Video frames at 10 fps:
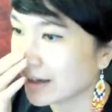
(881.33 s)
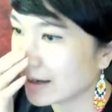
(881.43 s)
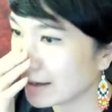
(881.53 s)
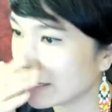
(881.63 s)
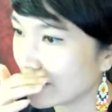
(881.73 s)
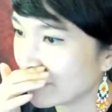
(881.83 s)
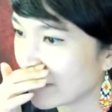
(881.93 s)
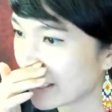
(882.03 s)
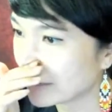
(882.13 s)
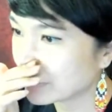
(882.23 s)

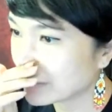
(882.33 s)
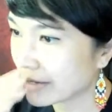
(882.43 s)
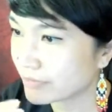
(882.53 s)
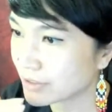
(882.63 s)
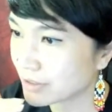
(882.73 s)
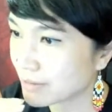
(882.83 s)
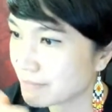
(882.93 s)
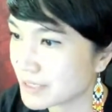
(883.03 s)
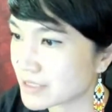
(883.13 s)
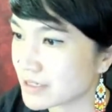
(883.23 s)
I will never
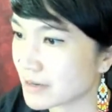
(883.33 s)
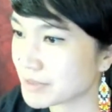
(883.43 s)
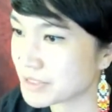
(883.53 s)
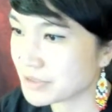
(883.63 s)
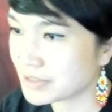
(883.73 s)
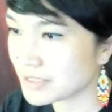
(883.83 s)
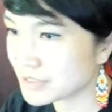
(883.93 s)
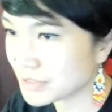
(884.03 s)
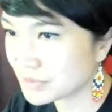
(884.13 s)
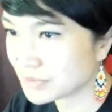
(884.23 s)
miss an opportunity
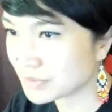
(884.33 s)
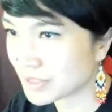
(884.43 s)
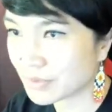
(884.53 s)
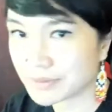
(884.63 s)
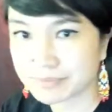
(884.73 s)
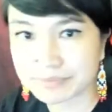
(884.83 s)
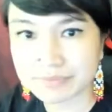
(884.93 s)
to hear one.